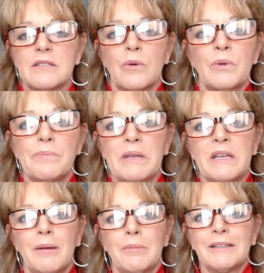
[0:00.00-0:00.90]
So we
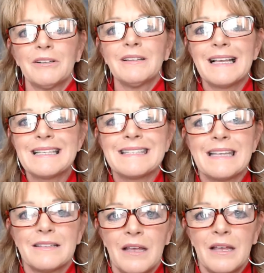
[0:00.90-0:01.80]
become a little less
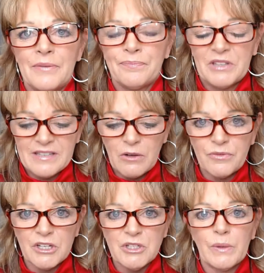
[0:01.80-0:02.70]

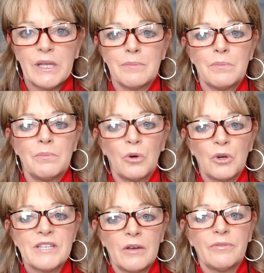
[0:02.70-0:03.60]
selfish and become
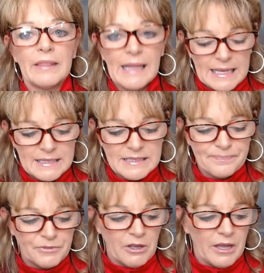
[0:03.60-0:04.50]
more
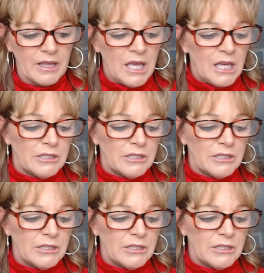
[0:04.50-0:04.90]
selfless. Okay.